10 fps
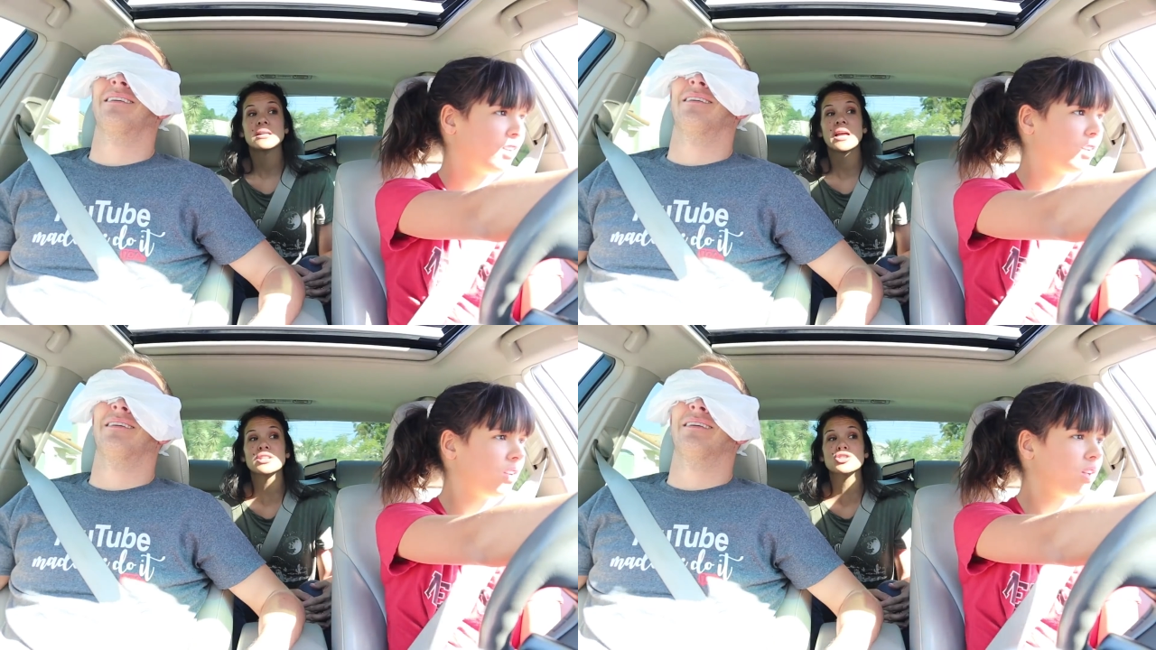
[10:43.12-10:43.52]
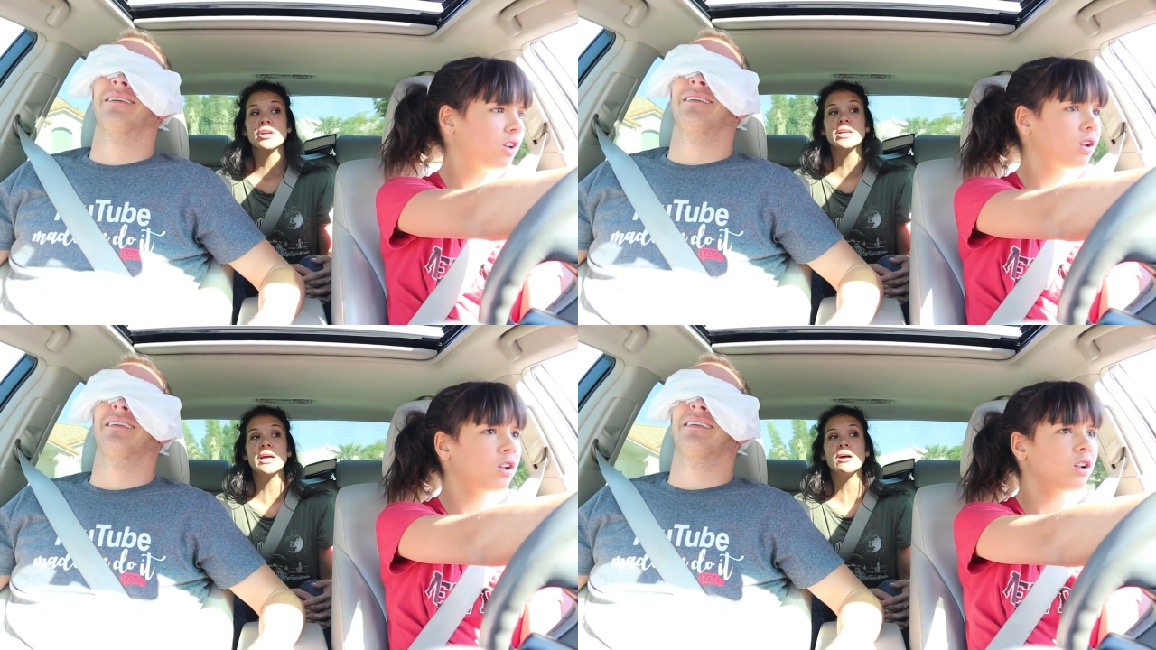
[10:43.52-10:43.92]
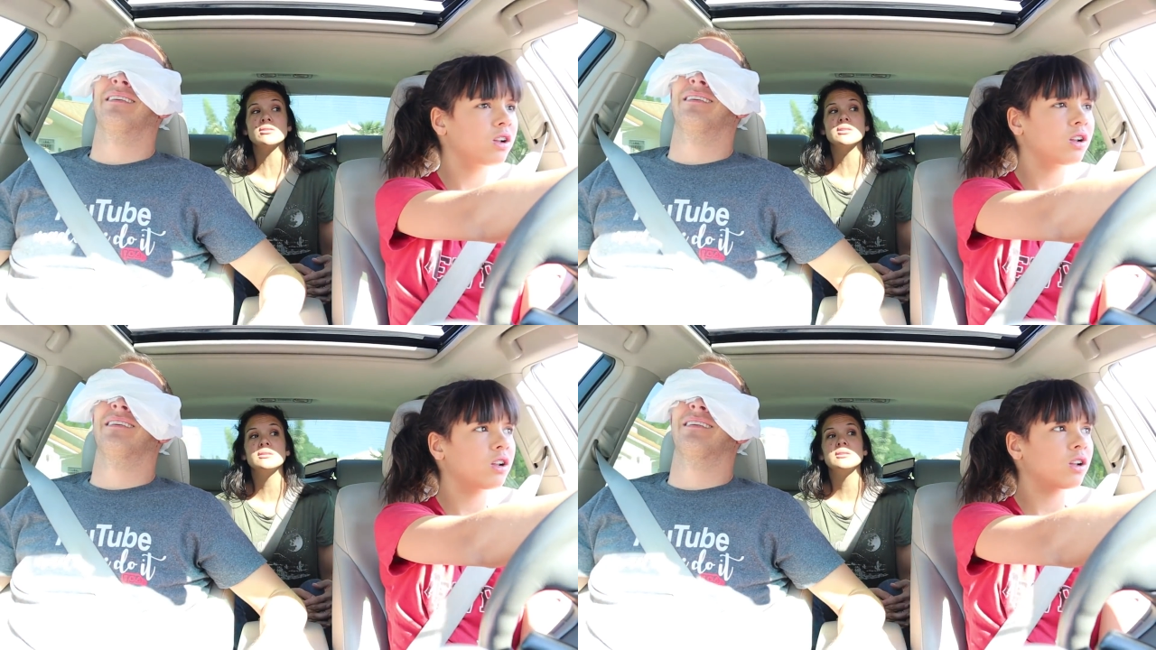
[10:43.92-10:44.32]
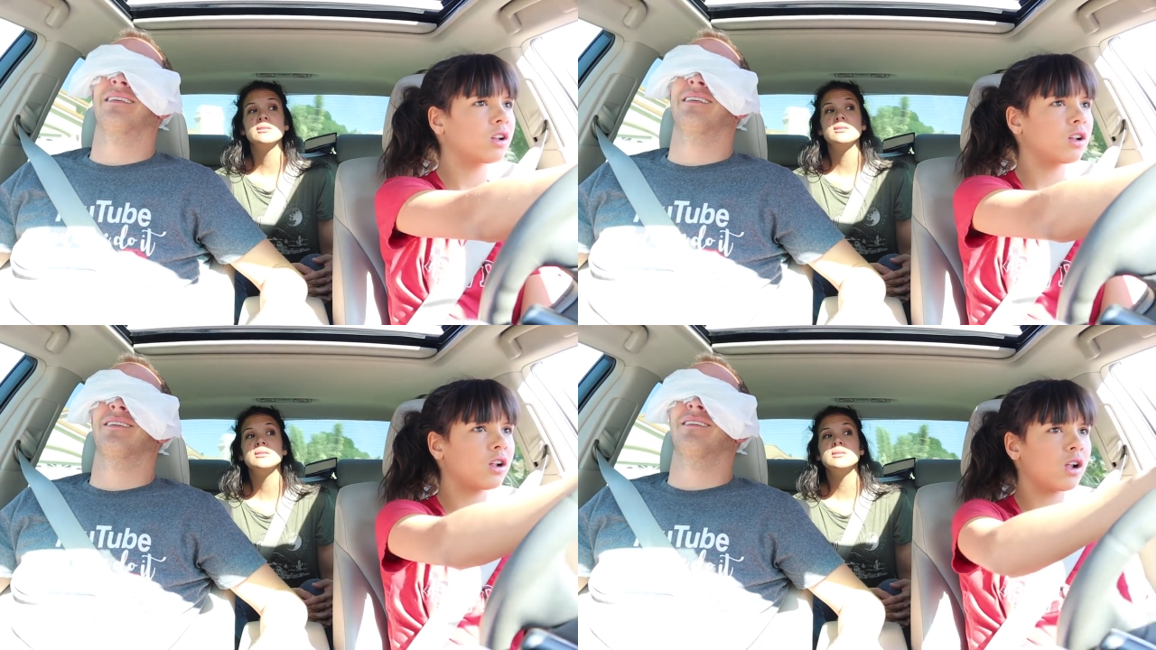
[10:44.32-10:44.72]
Speaker 1: Okay, straighten out.
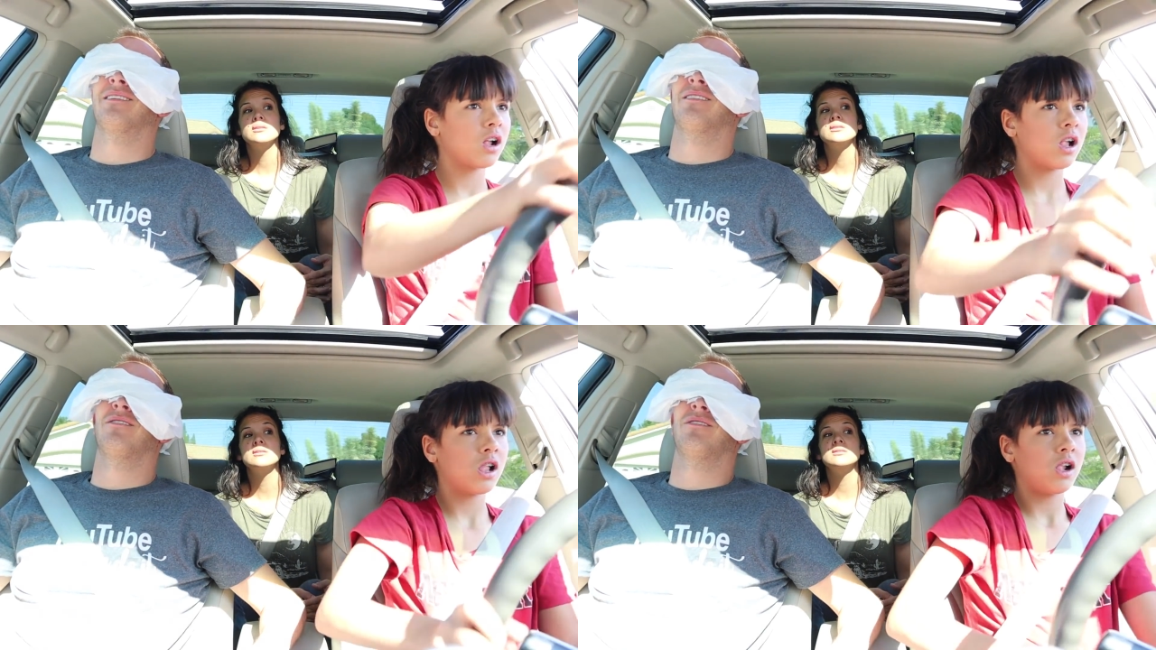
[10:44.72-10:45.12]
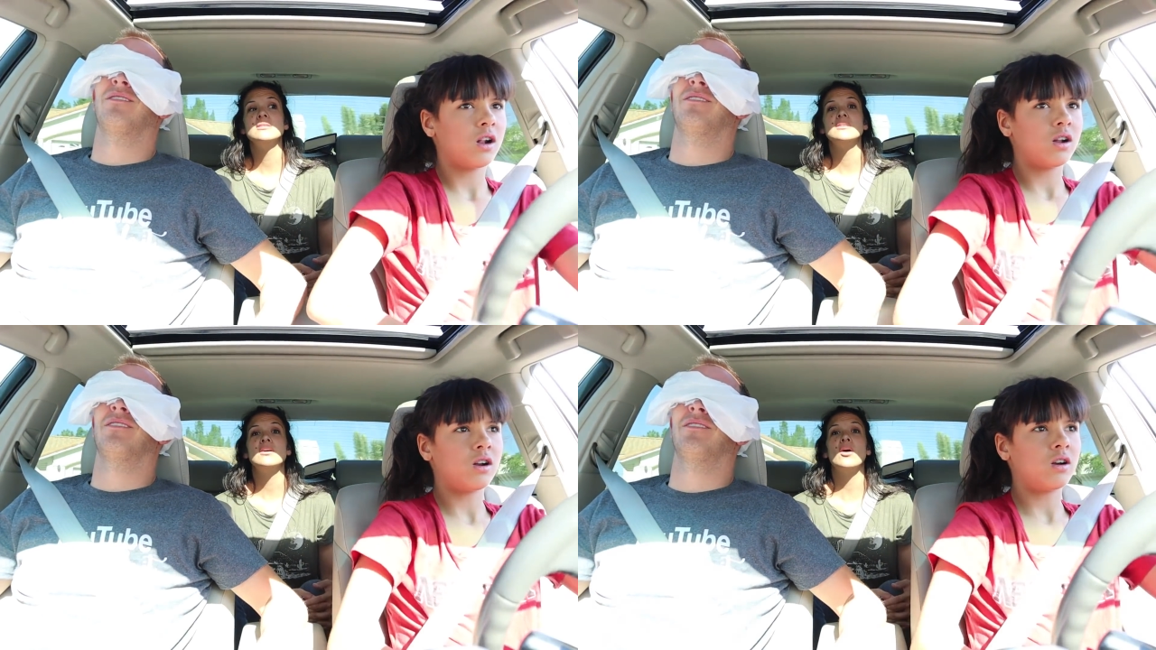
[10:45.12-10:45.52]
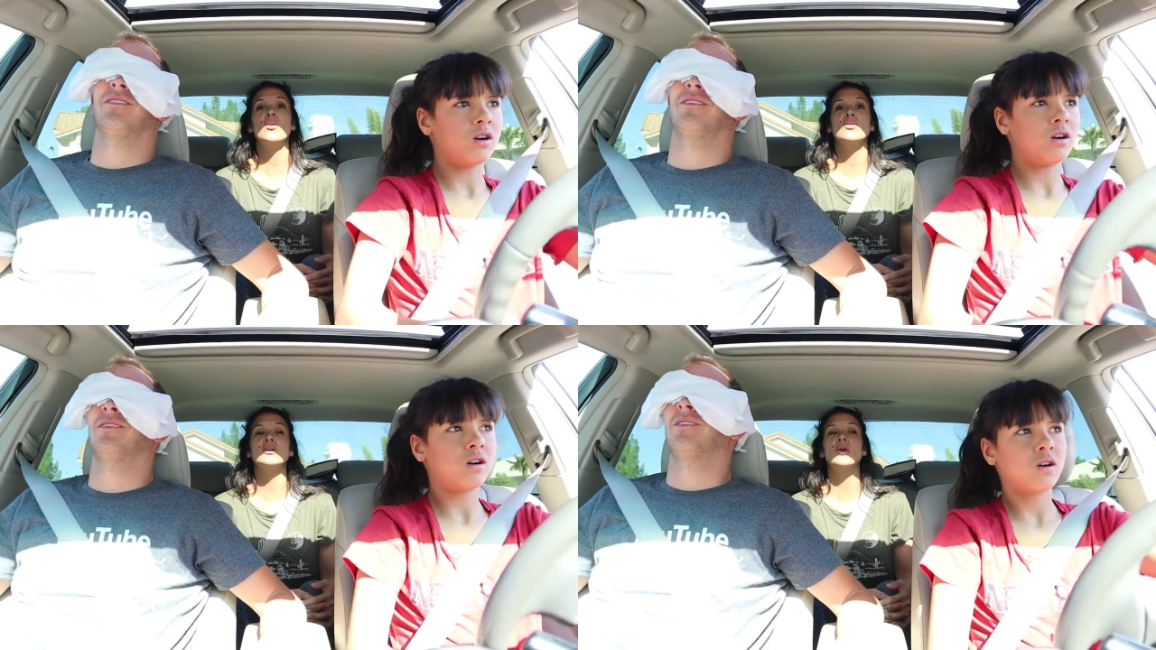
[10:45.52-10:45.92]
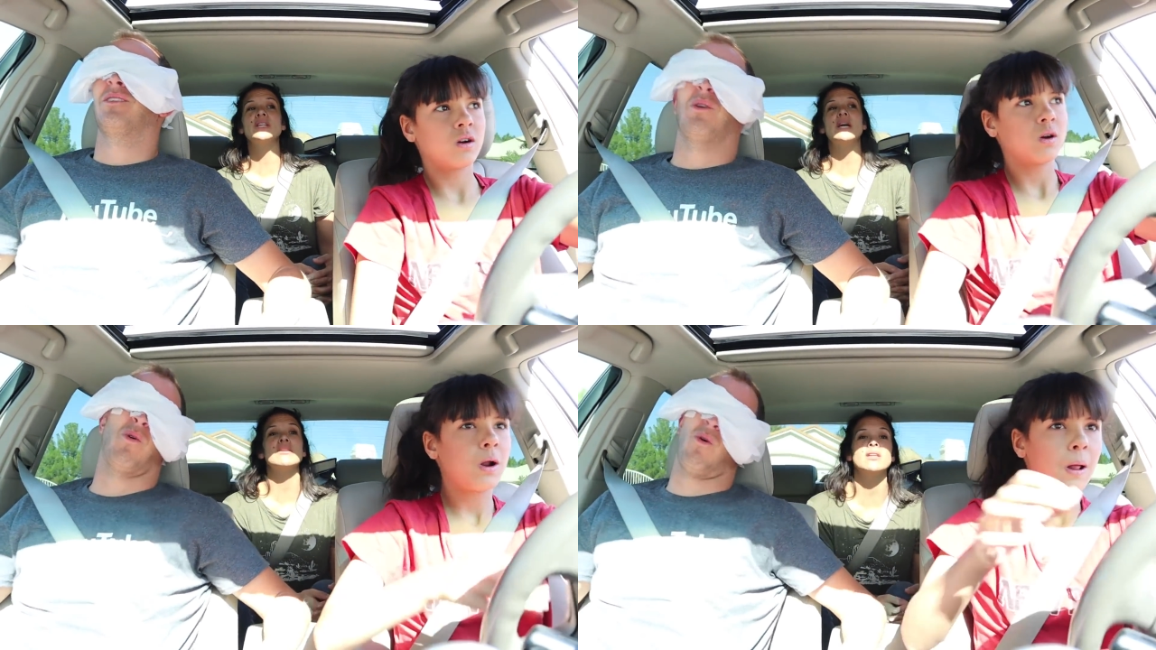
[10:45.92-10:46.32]
Oh,
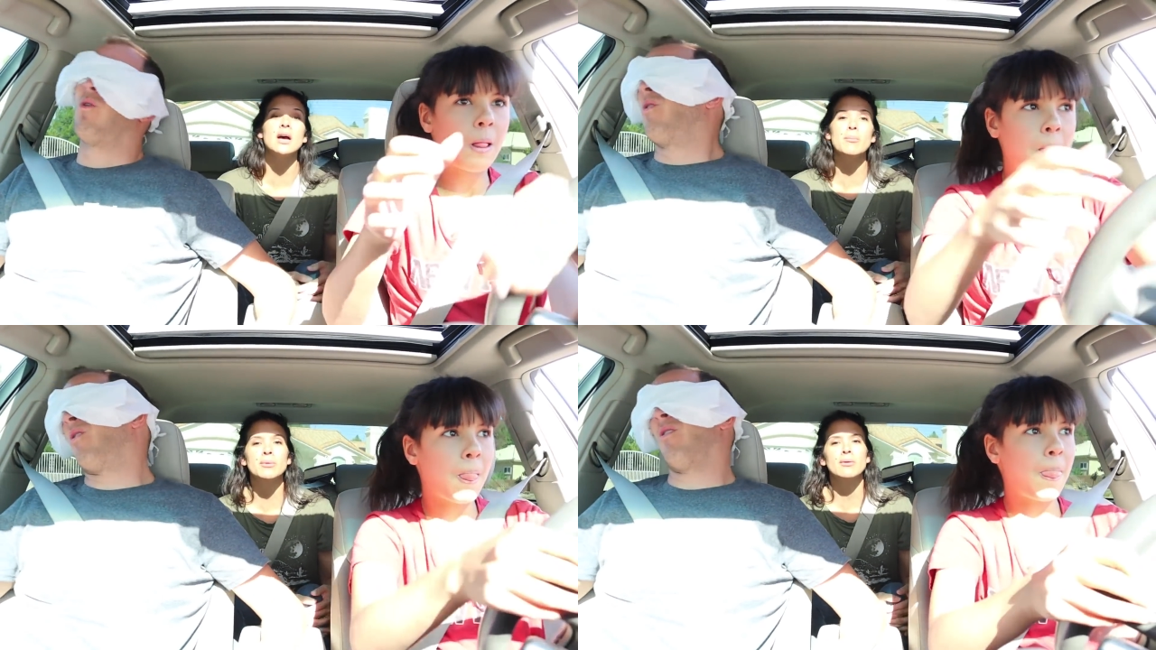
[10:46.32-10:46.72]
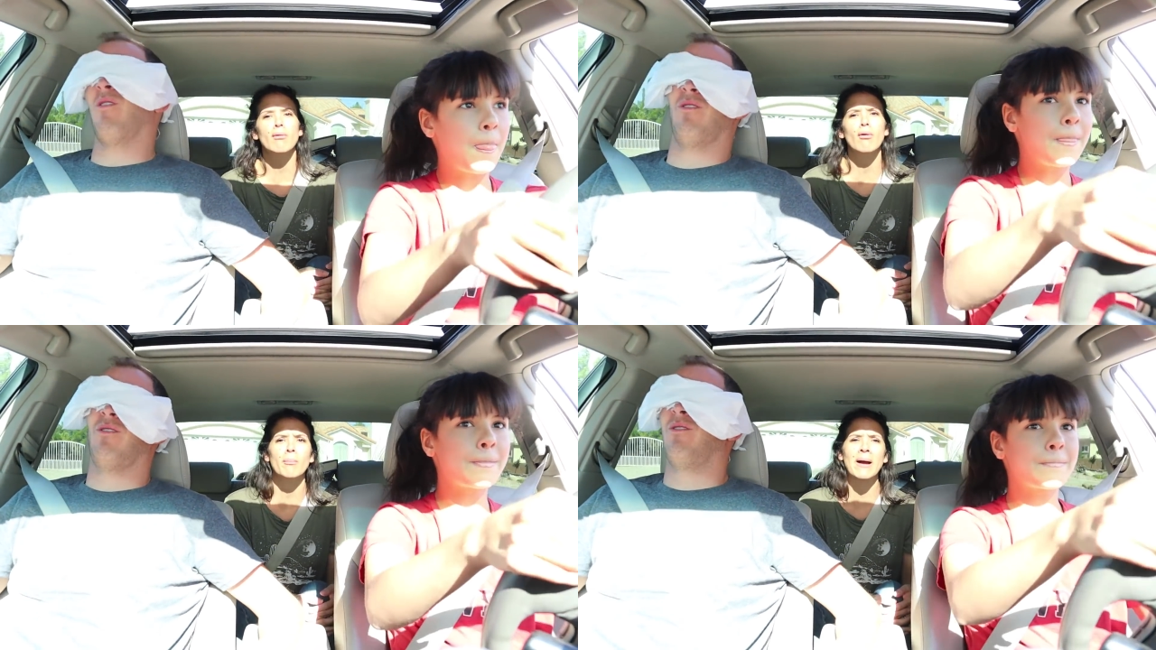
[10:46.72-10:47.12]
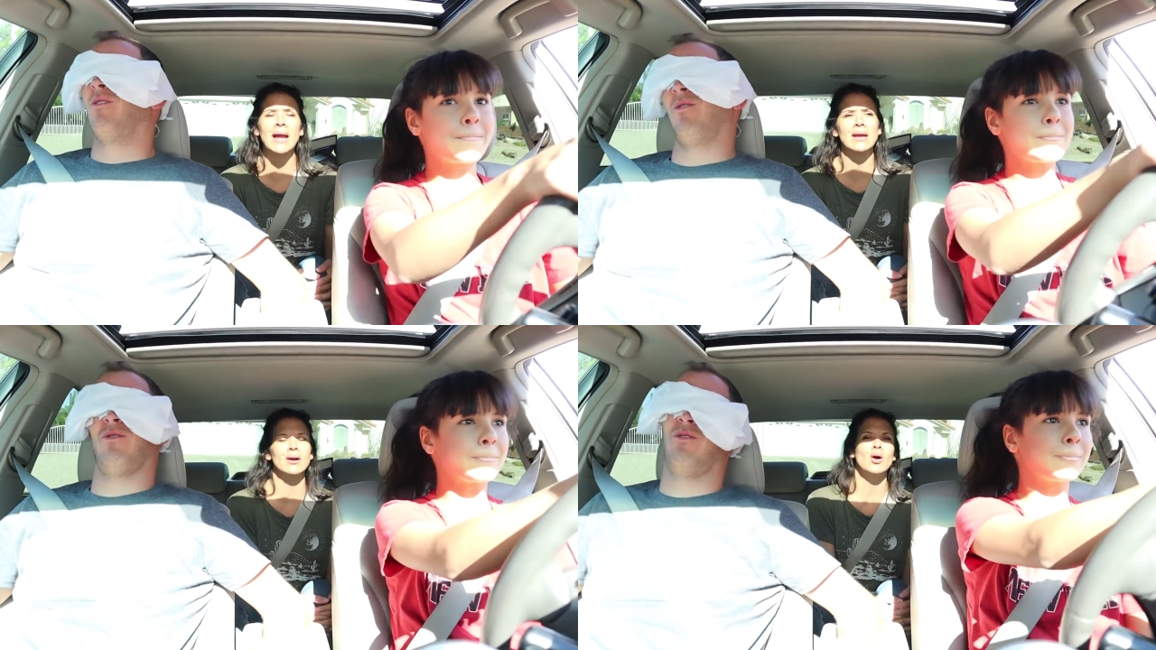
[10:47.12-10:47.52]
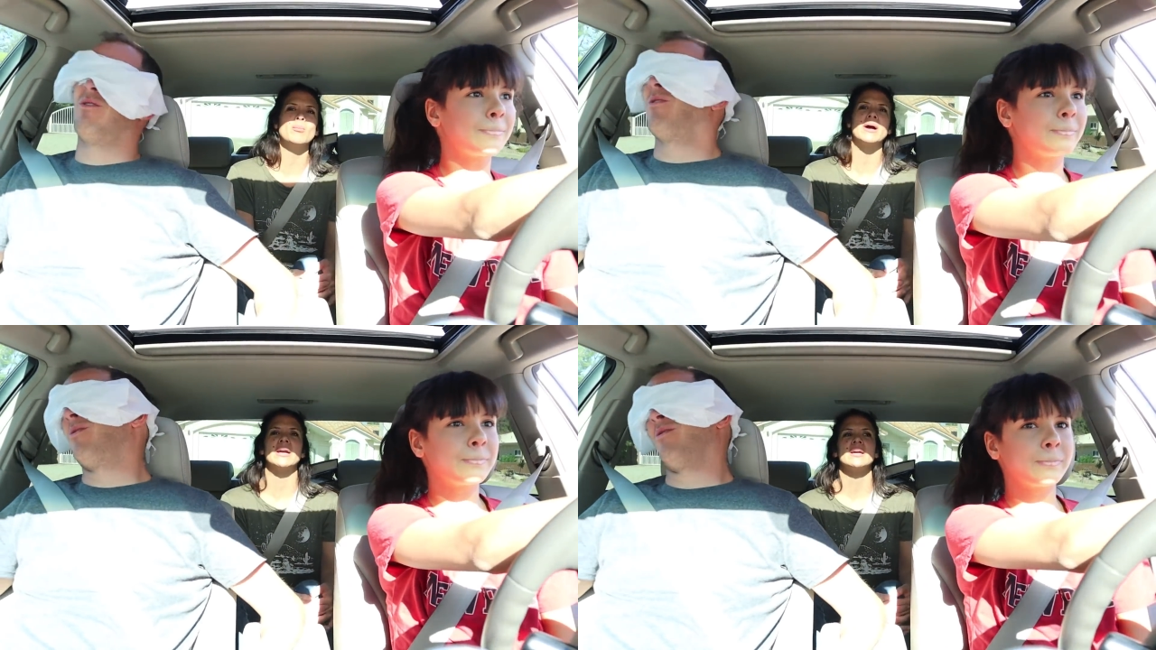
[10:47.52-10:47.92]
going down in the net. Oh, oh my, oh,
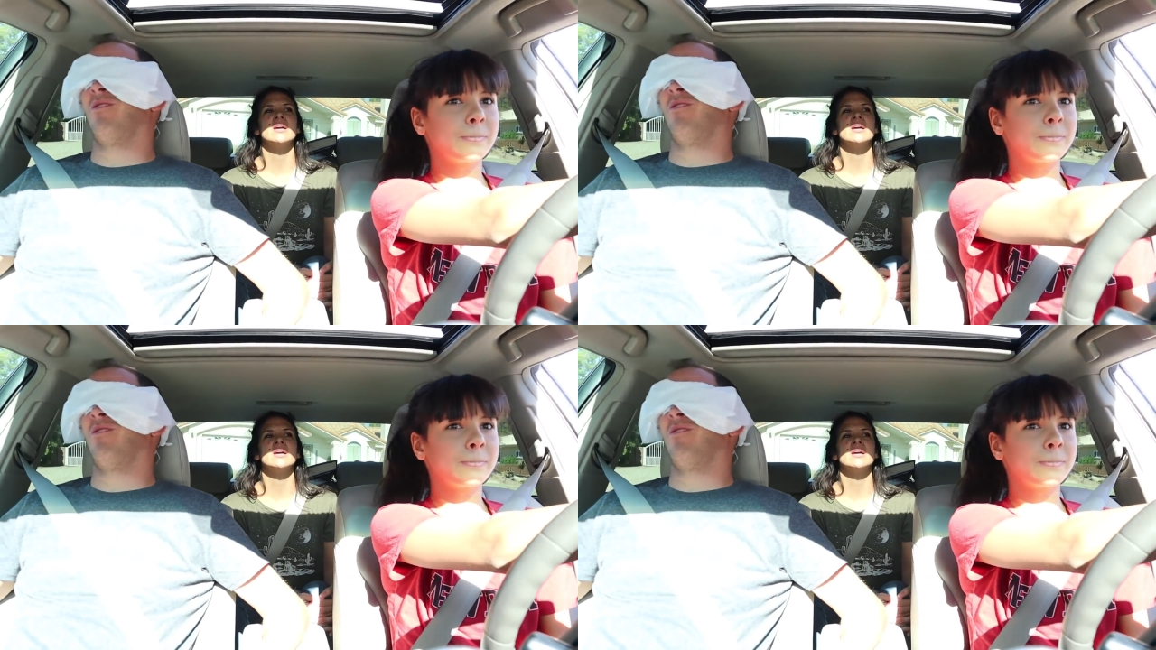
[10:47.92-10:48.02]
oh. my.